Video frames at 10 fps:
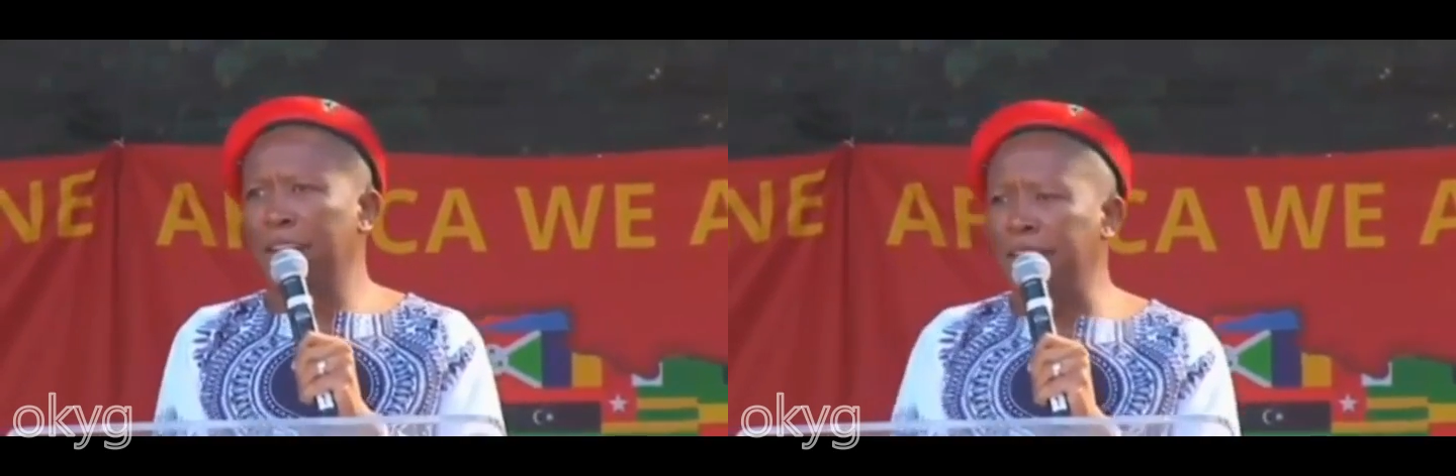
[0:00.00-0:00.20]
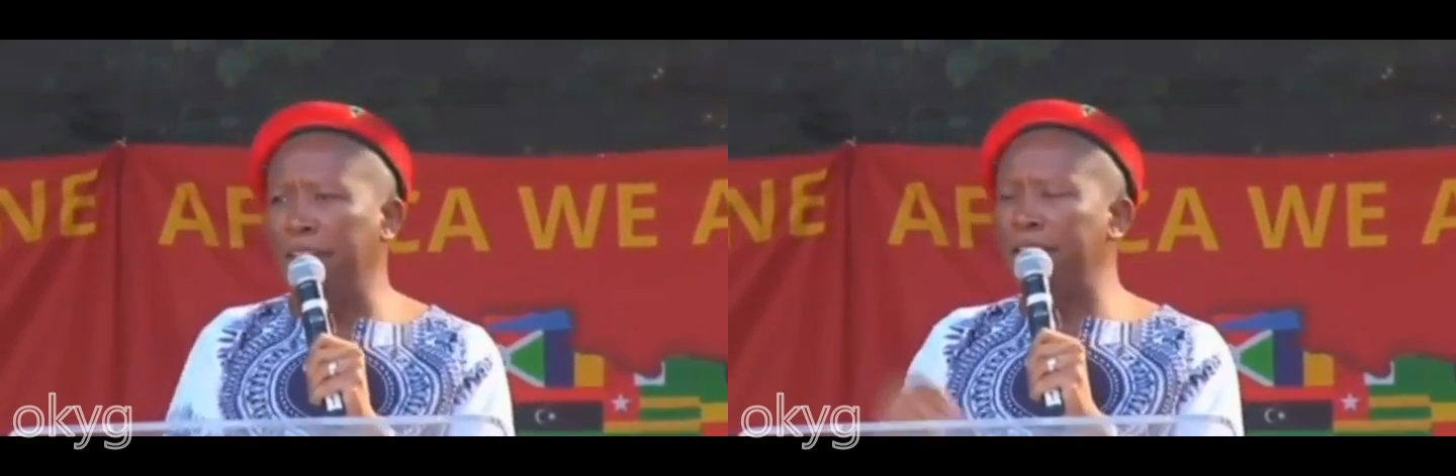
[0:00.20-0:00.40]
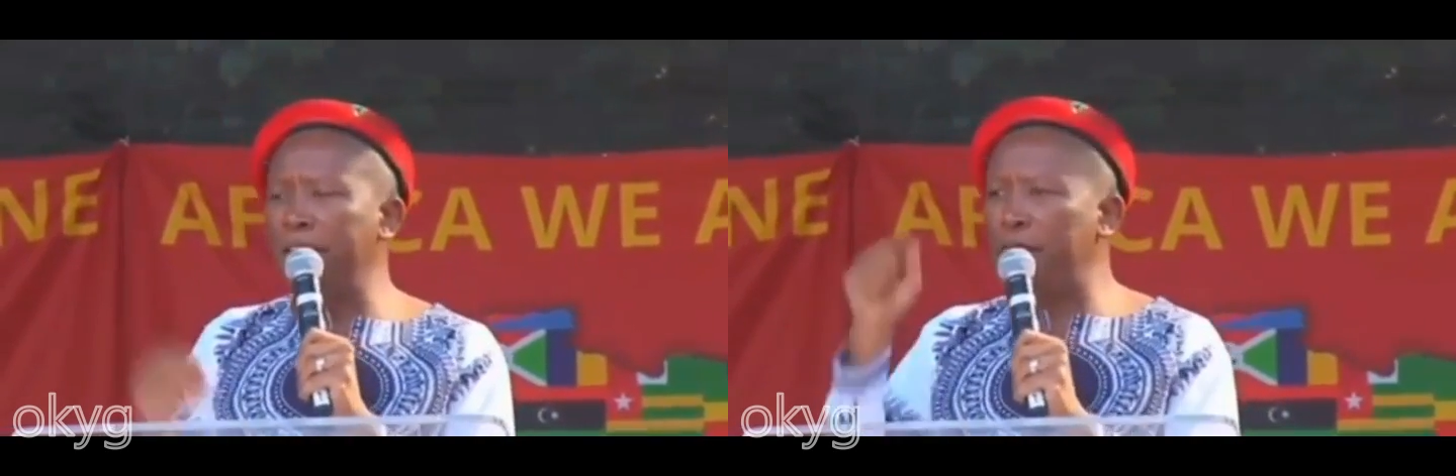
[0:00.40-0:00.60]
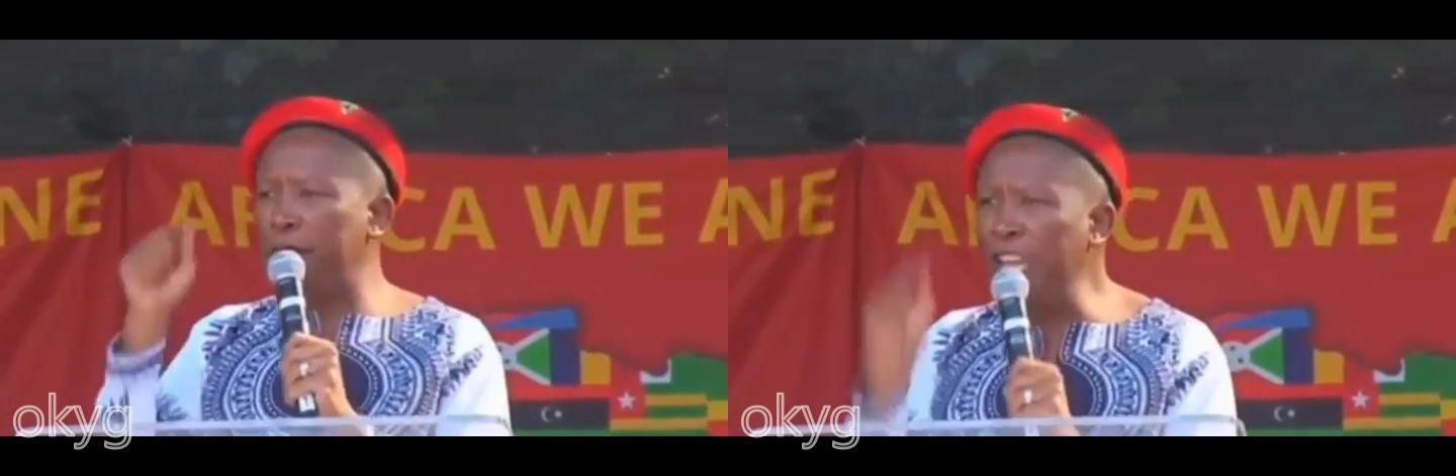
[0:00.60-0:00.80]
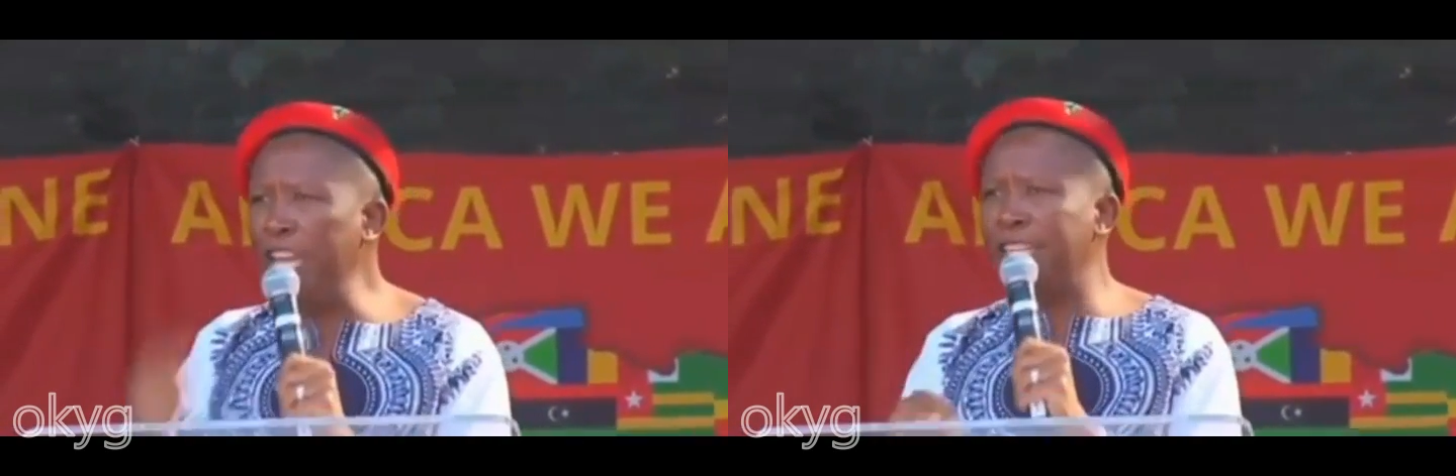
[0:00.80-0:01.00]
The
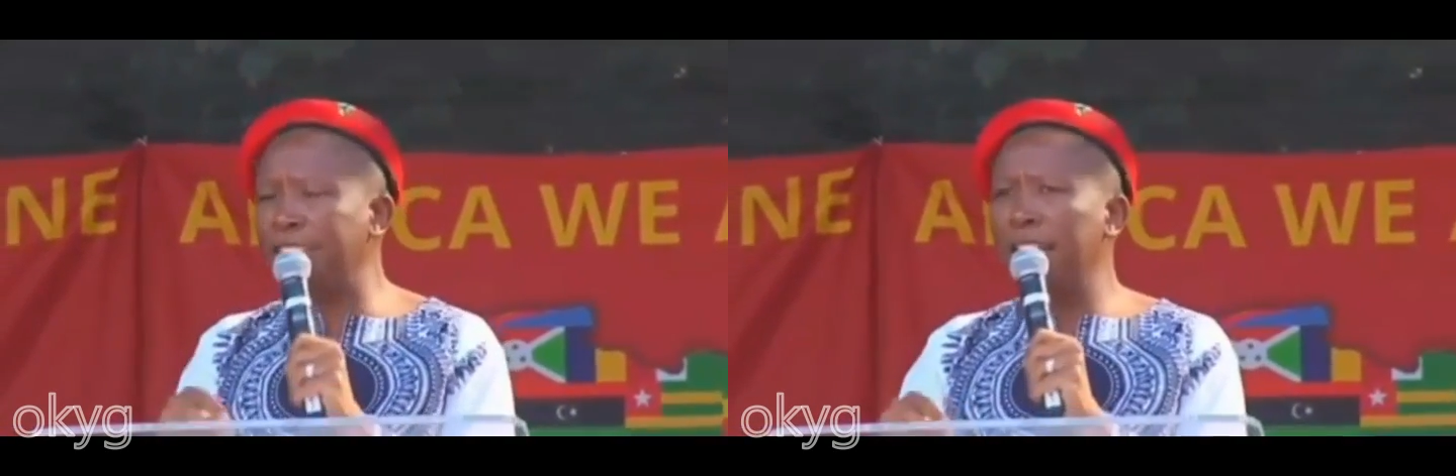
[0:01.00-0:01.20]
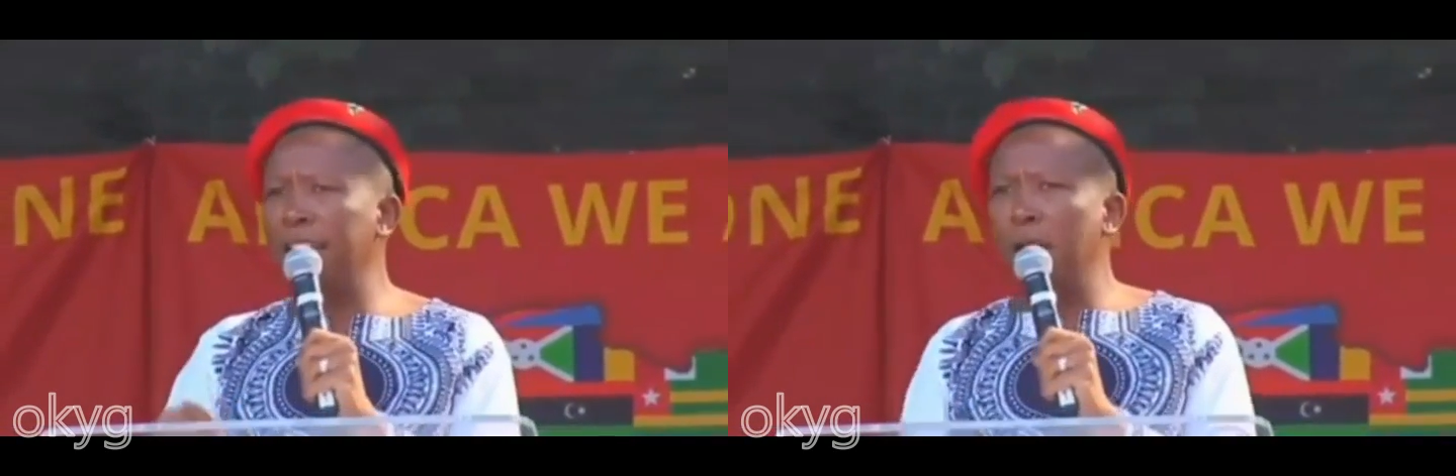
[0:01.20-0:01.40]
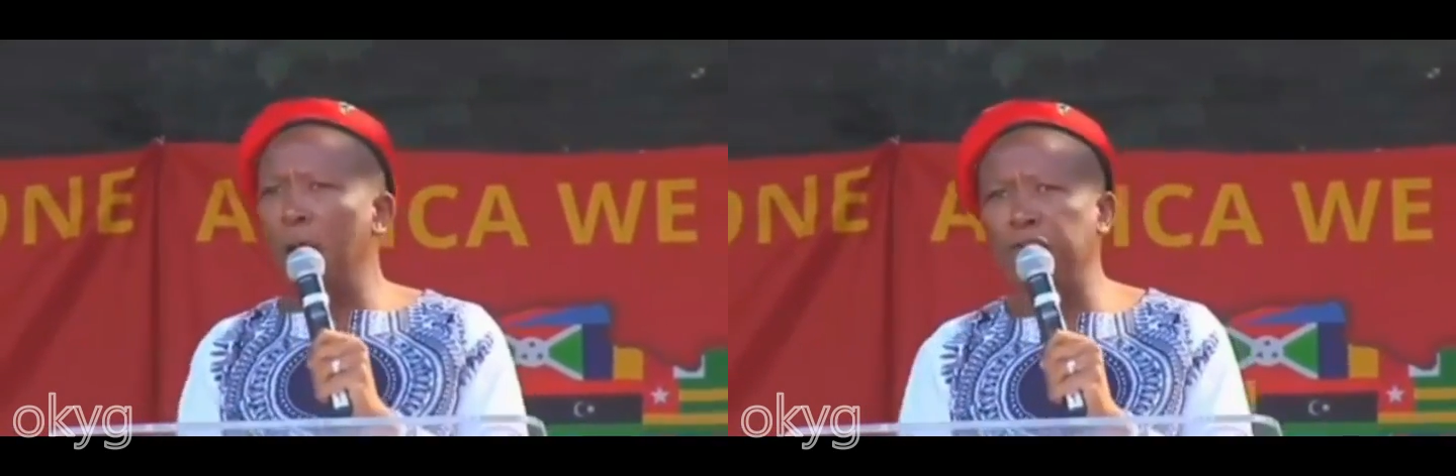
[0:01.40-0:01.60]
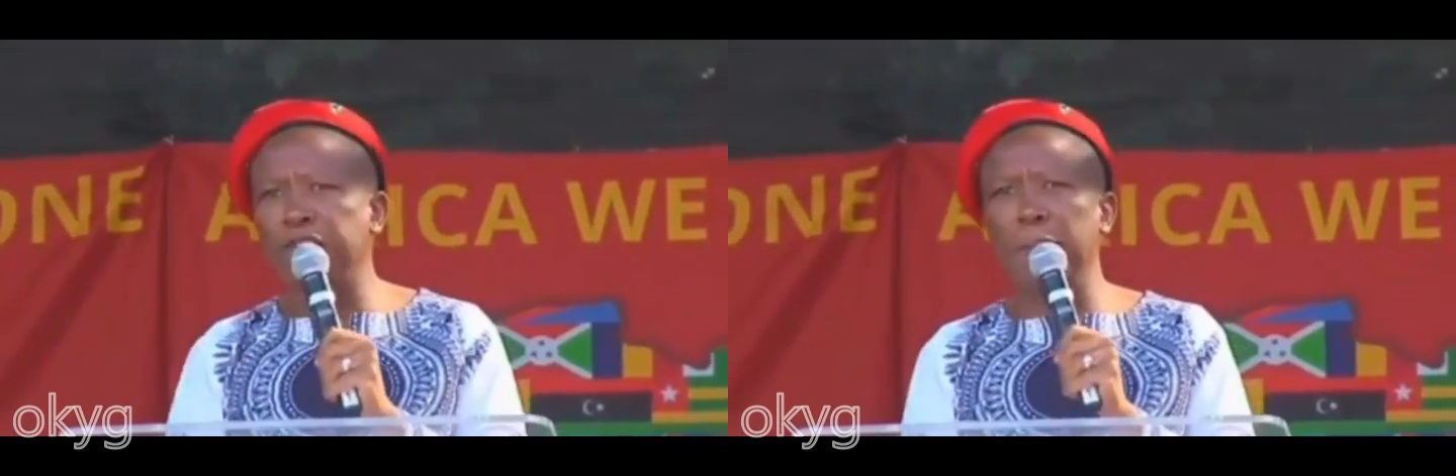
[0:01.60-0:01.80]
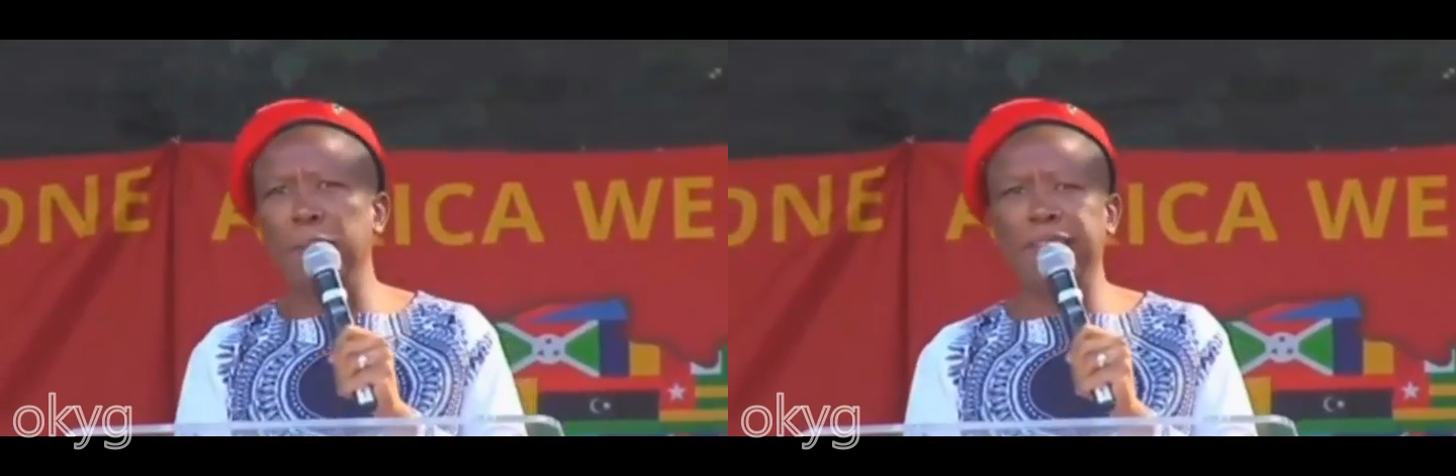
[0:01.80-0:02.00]
defeat
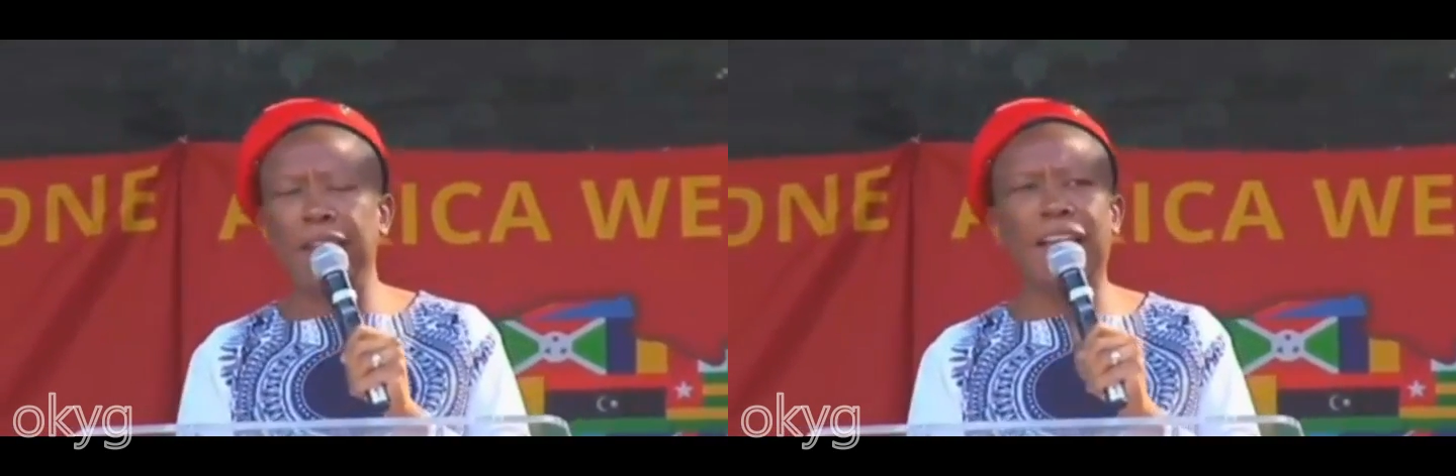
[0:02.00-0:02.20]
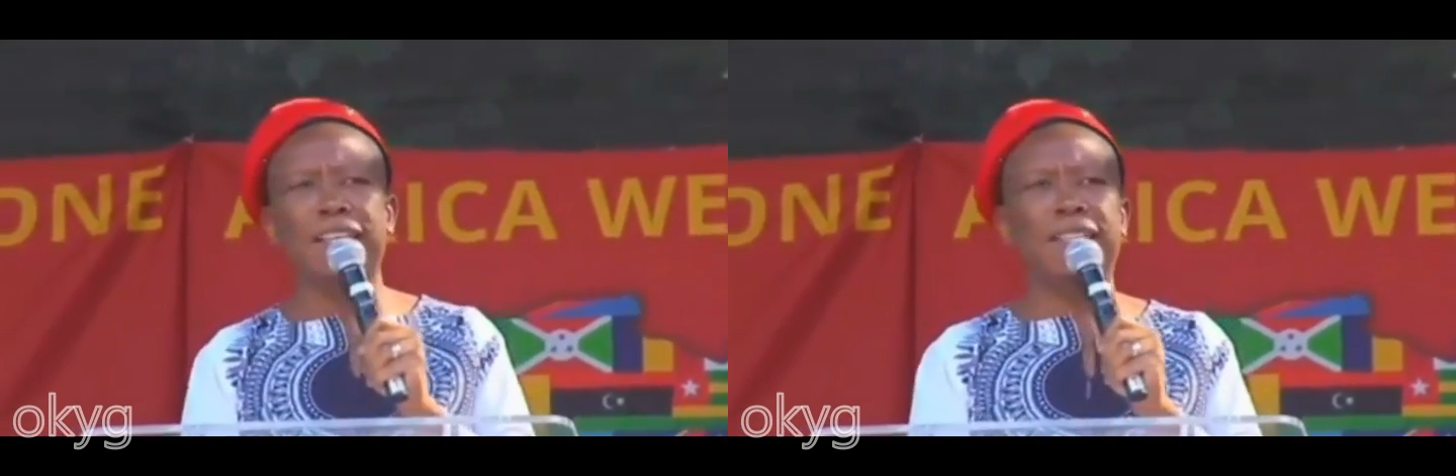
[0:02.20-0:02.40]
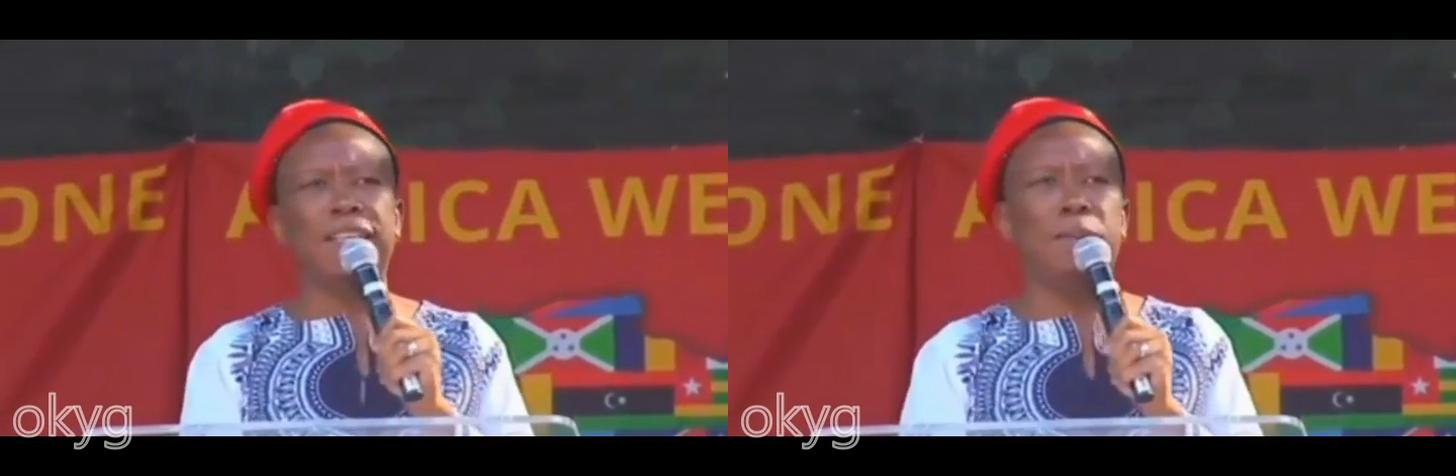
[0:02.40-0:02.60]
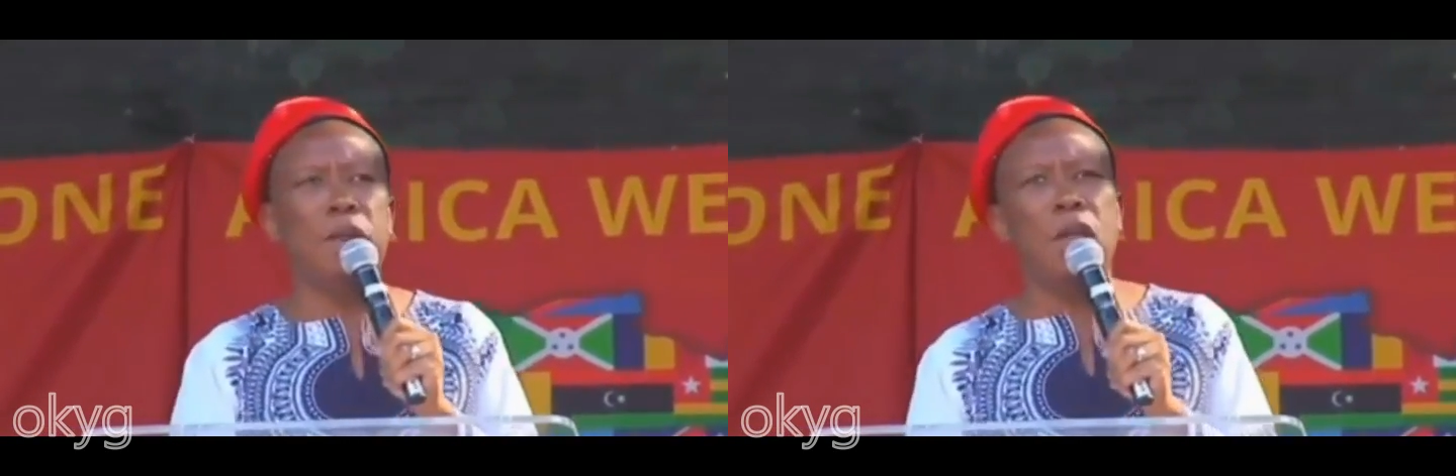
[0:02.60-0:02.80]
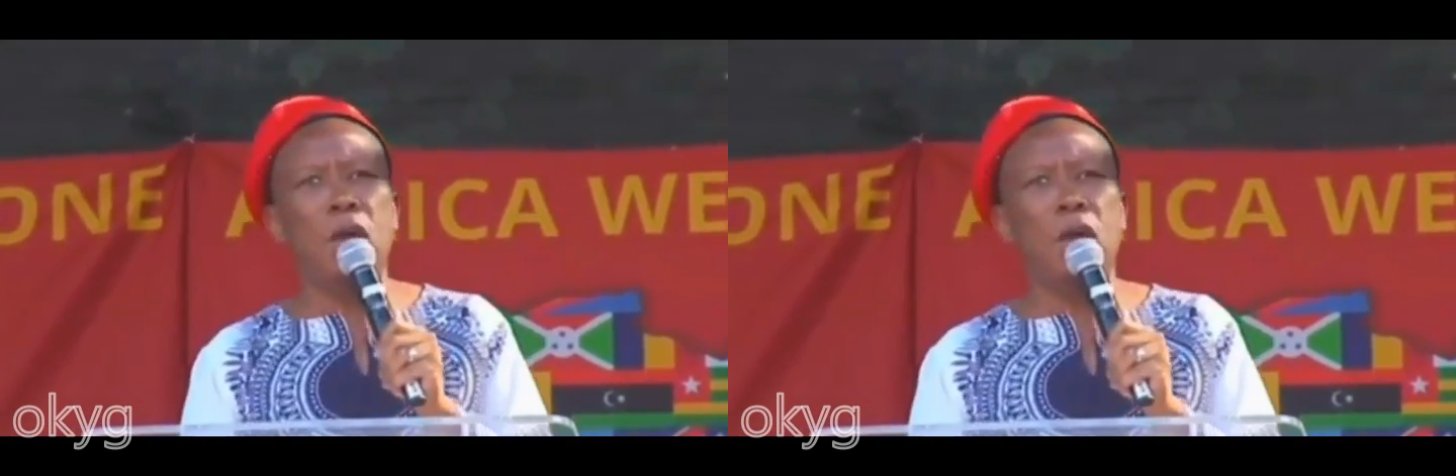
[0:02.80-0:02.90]
of capitalism